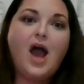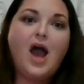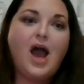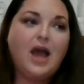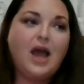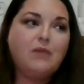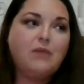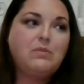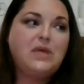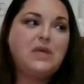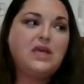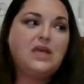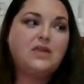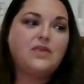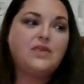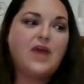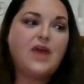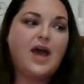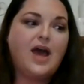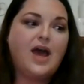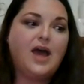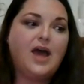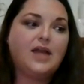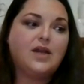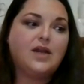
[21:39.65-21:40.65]
I mean
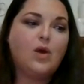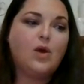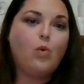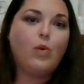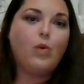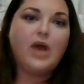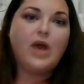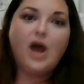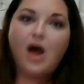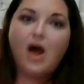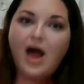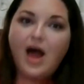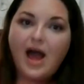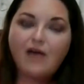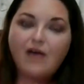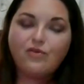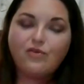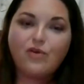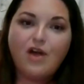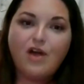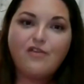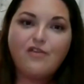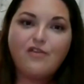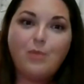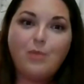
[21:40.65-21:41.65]
that we all have
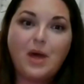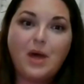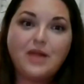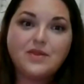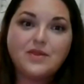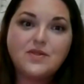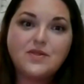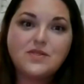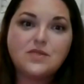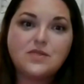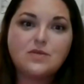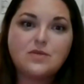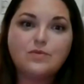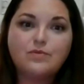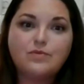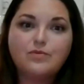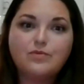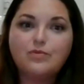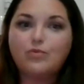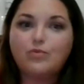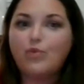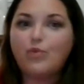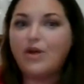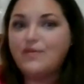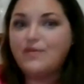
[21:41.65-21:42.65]
rough months,
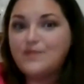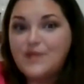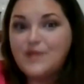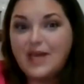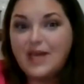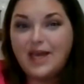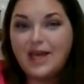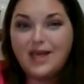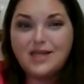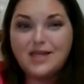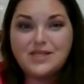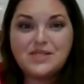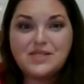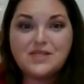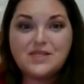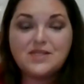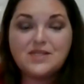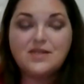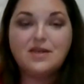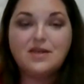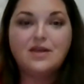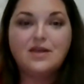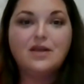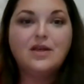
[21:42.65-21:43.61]
rough days.